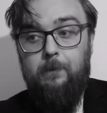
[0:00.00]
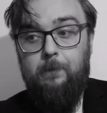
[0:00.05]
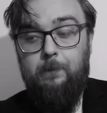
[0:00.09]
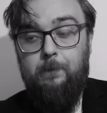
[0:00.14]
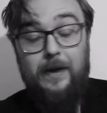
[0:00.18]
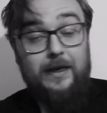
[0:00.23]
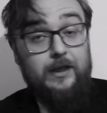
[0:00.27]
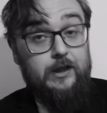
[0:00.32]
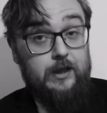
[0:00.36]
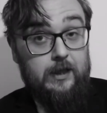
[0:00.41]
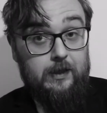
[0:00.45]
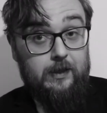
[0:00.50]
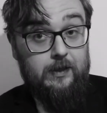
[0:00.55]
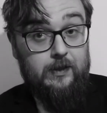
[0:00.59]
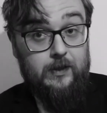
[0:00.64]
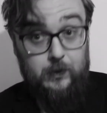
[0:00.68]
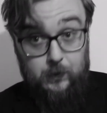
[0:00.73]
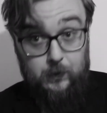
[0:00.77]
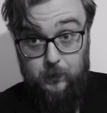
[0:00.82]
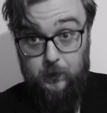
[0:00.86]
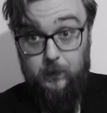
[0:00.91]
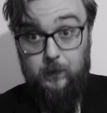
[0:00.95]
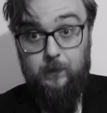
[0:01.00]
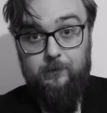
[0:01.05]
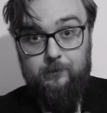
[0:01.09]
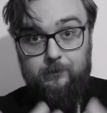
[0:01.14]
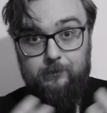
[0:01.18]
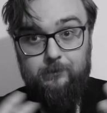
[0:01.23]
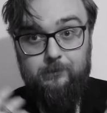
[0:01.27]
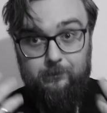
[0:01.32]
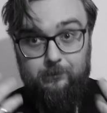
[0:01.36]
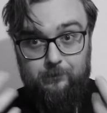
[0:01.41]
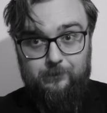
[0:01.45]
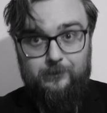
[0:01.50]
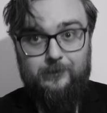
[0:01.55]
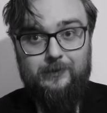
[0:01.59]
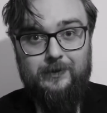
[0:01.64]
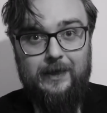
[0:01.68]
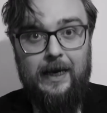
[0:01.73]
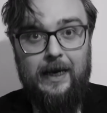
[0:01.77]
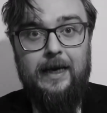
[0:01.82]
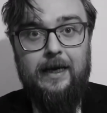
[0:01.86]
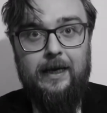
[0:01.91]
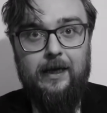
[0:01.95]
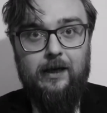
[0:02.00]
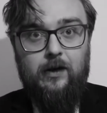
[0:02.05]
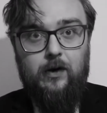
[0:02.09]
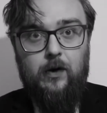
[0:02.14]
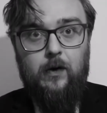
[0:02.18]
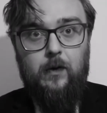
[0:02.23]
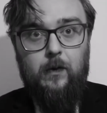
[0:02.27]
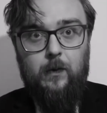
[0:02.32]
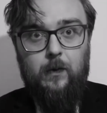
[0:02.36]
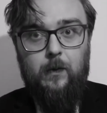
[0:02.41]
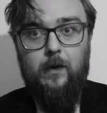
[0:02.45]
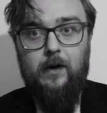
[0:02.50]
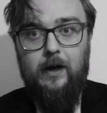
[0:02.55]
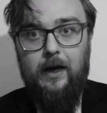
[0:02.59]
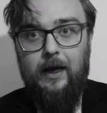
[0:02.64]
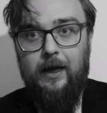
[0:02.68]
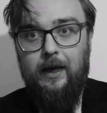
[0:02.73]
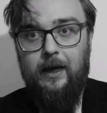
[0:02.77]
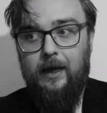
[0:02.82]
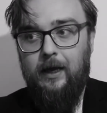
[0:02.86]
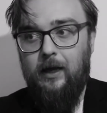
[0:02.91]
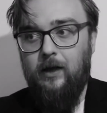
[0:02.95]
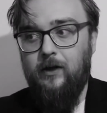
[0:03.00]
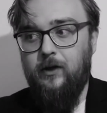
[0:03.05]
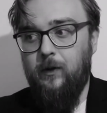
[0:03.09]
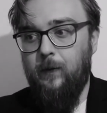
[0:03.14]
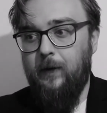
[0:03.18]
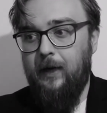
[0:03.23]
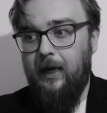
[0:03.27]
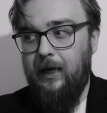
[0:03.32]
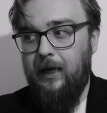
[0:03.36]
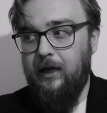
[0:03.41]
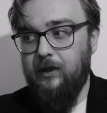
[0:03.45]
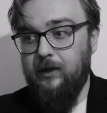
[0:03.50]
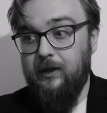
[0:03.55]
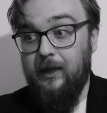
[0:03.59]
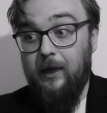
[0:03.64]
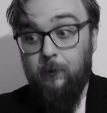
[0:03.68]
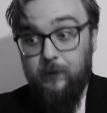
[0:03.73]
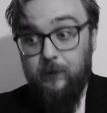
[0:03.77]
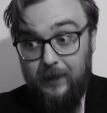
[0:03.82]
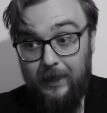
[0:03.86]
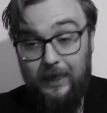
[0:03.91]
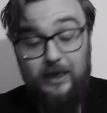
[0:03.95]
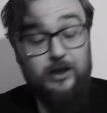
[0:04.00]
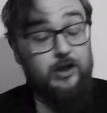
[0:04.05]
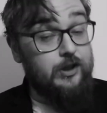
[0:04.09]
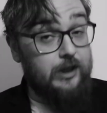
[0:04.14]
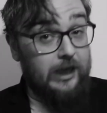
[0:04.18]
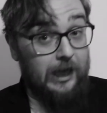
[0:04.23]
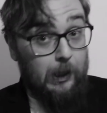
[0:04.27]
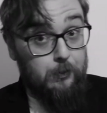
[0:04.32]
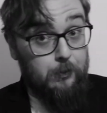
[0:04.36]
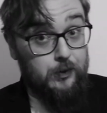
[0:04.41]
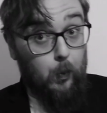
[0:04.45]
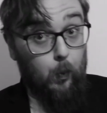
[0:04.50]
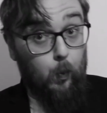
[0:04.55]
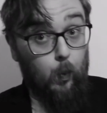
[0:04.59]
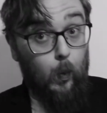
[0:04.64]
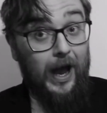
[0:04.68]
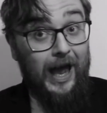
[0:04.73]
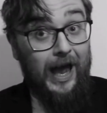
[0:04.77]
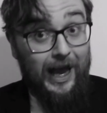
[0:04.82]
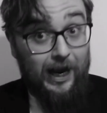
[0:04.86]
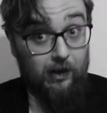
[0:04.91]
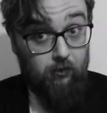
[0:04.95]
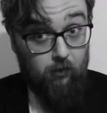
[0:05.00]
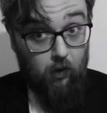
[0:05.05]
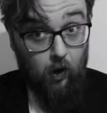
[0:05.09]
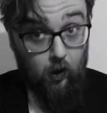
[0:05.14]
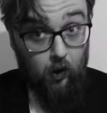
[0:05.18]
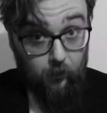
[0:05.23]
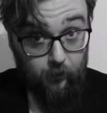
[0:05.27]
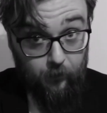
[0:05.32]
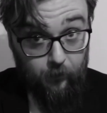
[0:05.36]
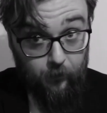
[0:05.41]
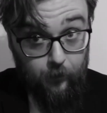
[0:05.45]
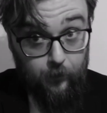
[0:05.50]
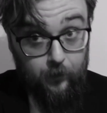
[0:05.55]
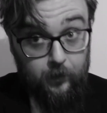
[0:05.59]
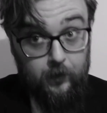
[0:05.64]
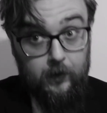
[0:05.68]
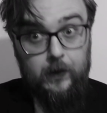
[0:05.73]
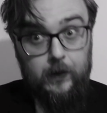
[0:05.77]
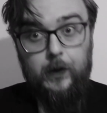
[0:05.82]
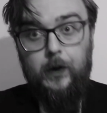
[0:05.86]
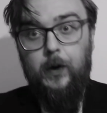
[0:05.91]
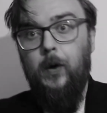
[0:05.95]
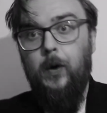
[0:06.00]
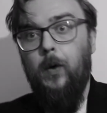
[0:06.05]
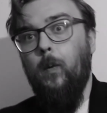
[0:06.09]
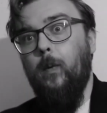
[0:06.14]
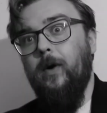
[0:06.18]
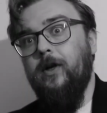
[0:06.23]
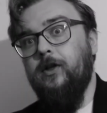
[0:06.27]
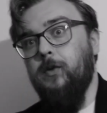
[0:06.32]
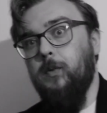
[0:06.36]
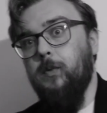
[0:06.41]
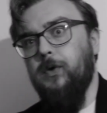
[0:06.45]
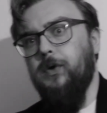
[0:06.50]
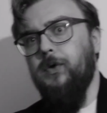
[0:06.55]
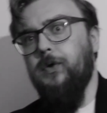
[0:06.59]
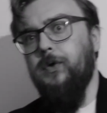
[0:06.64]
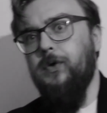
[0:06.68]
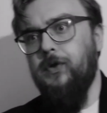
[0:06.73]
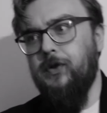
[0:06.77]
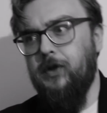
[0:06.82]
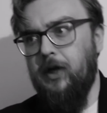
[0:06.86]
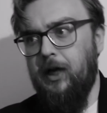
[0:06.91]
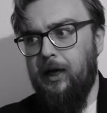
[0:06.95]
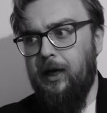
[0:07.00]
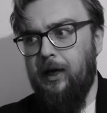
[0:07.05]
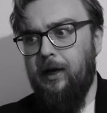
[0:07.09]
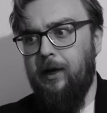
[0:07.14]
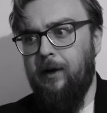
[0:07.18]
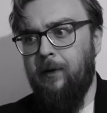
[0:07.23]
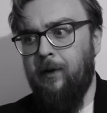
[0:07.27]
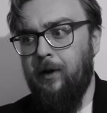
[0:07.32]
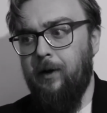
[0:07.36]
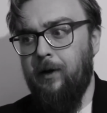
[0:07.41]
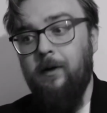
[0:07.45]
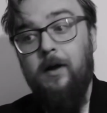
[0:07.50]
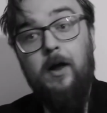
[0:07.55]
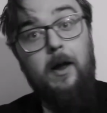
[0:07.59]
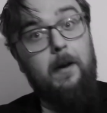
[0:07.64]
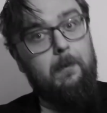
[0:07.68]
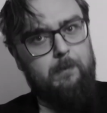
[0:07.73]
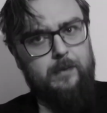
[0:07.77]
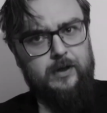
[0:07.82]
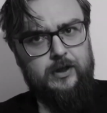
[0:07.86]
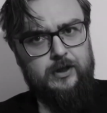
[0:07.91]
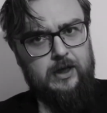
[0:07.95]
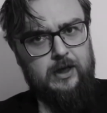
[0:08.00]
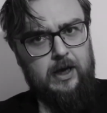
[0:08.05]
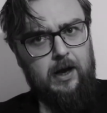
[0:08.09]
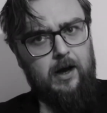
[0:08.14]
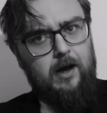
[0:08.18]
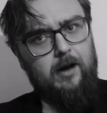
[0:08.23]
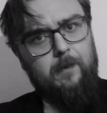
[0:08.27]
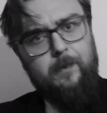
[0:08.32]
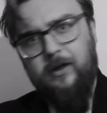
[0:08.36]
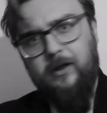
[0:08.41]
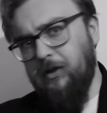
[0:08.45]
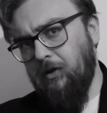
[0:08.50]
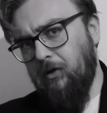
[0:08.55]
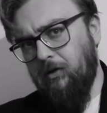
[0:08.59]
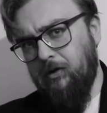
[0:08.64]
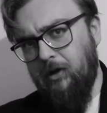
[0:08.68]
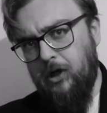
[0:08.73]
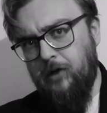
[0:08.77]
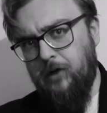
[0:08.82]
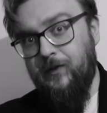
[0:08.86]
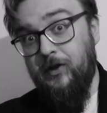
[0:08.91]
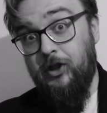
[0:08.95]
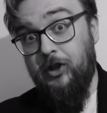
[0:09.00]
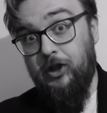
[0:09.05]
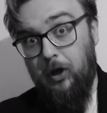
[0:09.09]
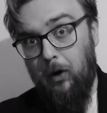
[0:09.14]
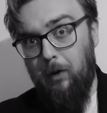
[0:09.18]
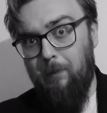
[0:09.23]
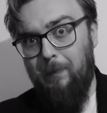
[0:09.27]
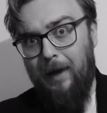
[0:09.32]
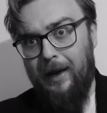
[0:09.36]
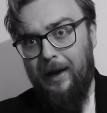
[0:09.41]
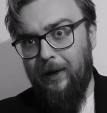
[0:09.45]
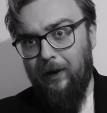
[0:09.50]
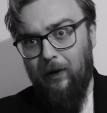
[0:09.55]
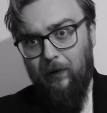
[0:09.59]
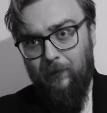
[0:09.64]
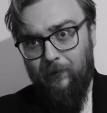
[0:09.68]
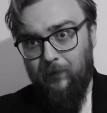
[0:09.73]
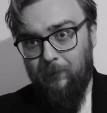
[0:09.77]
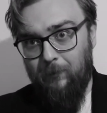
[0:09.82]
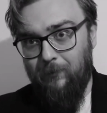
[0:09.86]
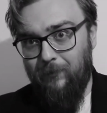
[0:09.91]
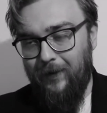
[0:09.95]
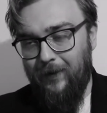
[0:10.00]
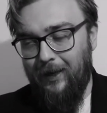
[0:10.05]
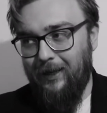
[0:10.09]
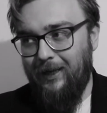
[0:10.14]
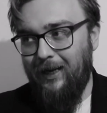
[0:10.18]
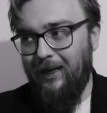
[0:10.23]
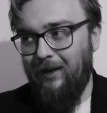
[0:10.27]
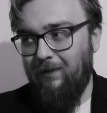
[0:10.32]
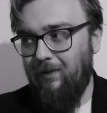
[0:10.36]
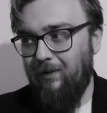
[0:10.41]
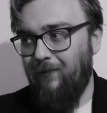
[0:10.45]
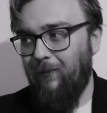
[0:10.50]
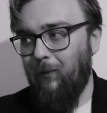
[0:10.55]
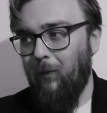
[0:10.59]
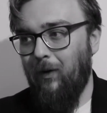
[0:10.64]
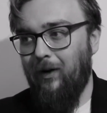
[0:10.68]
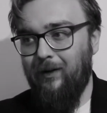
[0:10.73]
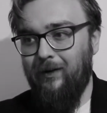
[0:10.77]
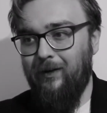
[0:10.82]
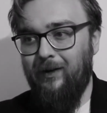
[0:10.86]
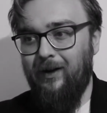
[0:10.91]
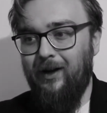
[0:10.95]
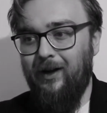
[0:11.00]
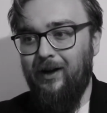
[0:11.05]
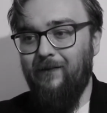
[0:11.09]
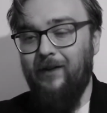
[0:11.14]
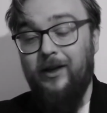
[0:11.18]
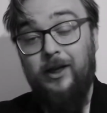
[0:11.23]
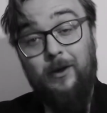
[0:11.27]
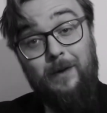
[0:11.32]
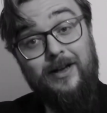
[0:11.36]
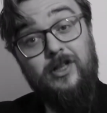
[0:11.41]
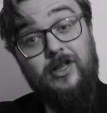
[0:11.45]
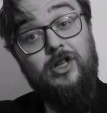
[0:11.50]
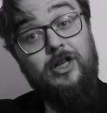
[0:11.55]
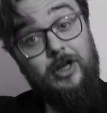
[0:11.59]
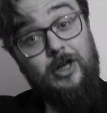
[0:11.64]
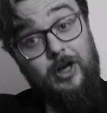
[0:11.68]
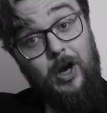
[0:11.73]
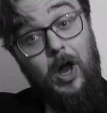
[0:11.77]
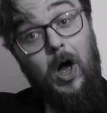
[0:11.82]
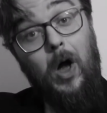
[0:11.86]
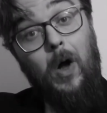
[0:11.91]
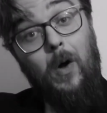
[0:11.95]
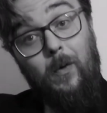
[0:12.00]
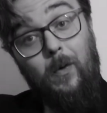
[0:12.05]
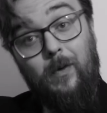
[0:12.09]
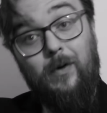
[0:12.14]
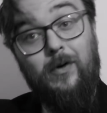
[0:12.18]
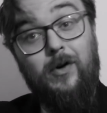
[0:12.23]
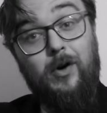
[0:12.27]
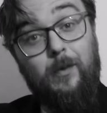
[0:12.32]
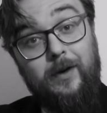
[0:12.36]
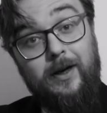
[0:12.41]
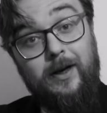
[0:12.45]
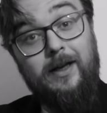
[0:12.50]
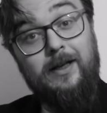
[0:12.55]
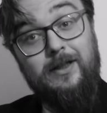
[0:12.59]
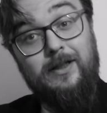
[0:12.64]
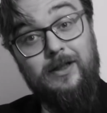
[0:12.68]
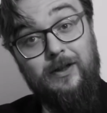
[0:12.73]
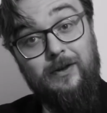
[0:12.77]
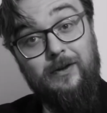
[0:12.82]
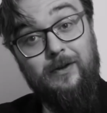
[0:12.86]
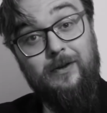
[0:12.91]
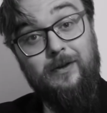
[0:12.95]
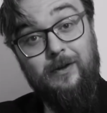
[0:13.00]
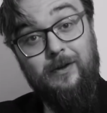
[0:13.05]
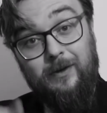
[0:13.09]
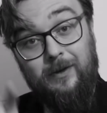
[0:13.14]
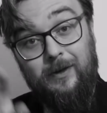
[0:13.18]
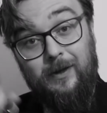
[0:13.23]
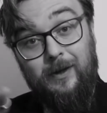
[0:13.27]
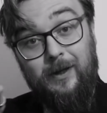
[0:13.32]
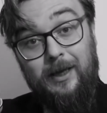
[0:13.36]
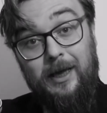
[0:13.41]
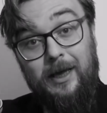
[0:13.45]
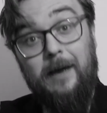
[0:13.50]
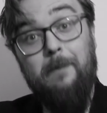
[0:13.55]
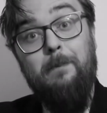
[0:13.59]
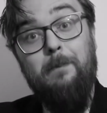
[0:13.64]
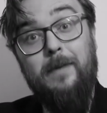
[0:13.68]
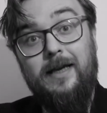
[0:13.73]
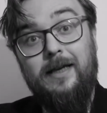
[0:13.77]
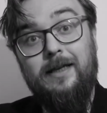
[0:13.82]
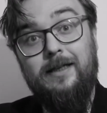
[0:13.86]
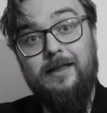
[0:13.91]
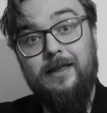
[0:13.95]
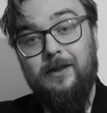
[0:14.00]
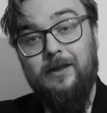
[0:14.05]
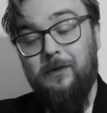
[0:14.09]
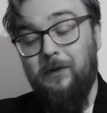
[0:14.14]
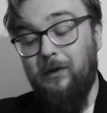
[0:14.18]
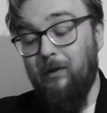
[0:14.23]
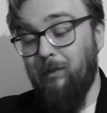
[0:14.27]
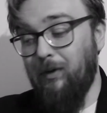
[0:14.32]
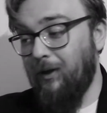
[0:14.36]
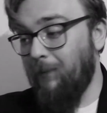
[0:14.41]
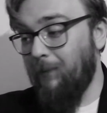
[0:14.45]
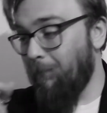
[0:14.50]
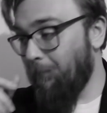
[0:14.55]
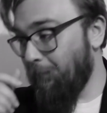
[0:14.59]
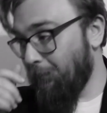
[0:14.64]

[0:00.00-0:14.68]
pitch it, to take it to an agent, and it was an agency I was aware of, which was bizarre, because Lord knows there's so many of them. The idea of one that you actually know coming into your immediate orbit,